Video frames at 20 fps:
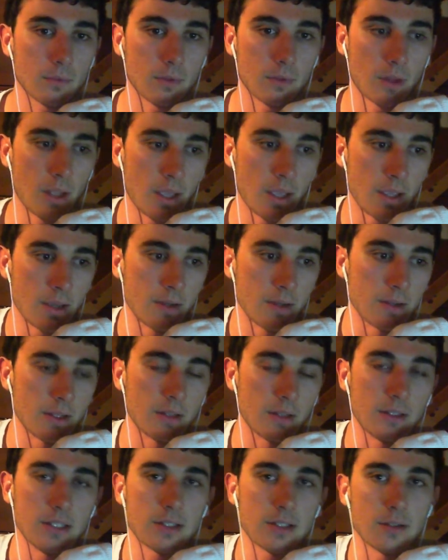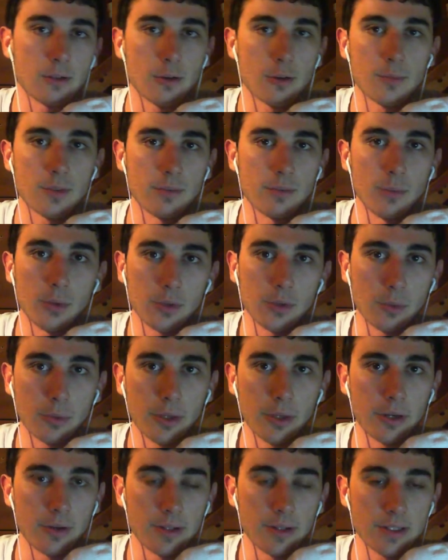And at least in terms of
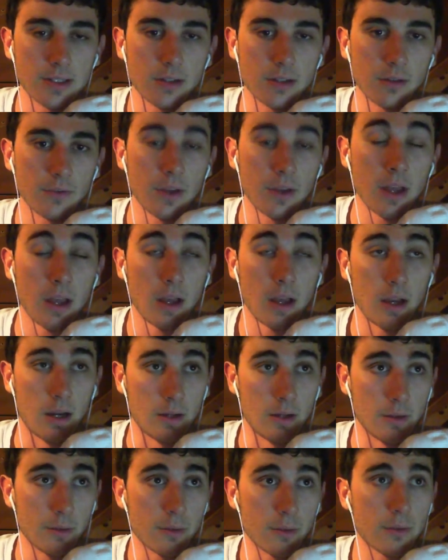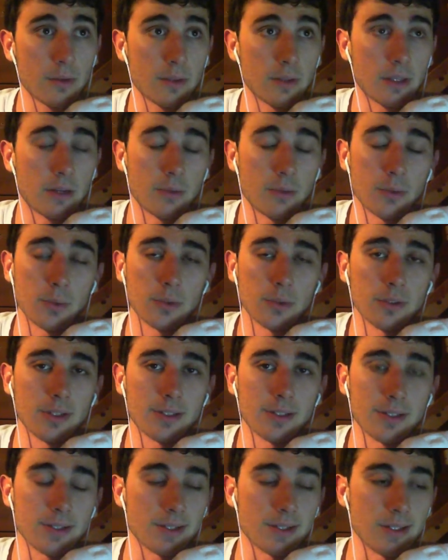multiplayer itself, another thing that I would really
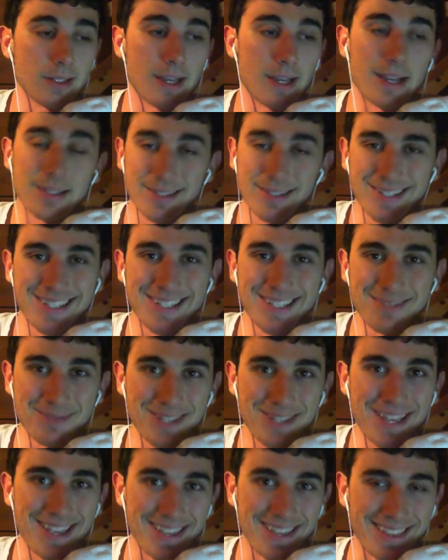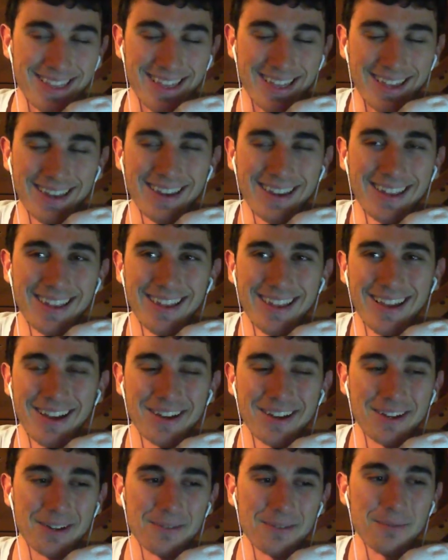like to see, as I keep saying that,
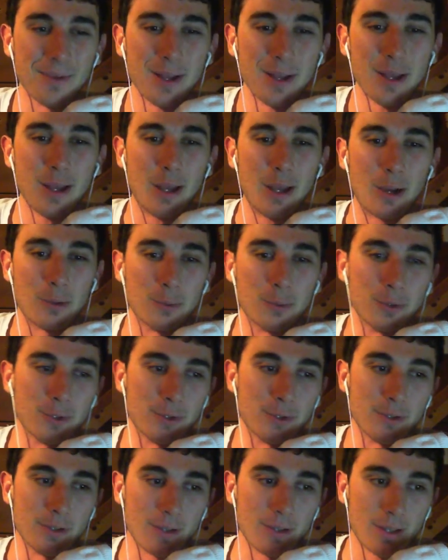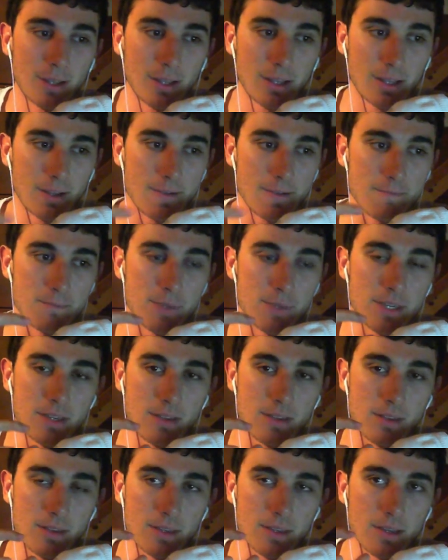would
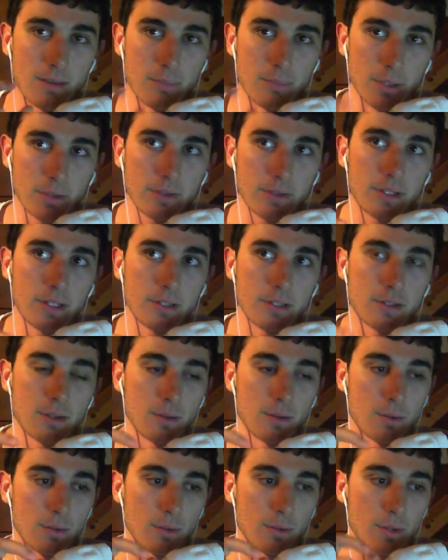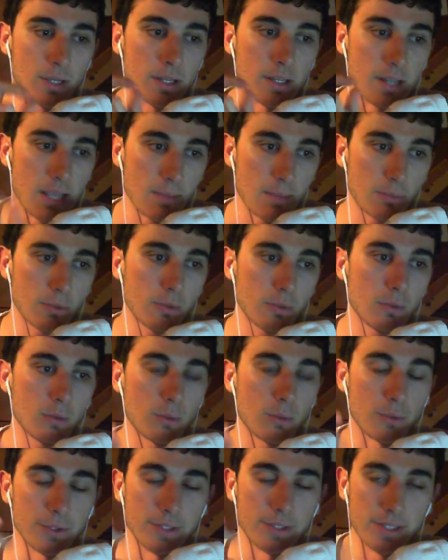be the ability to enable
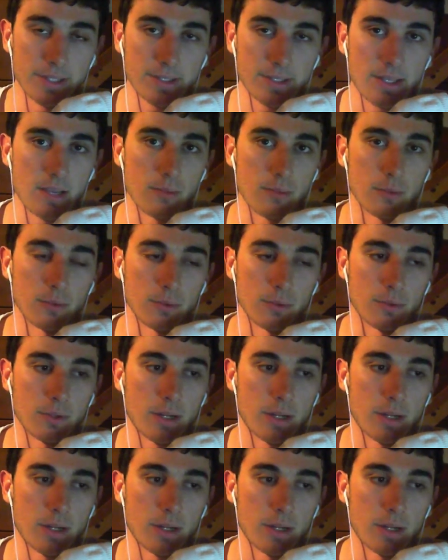or disable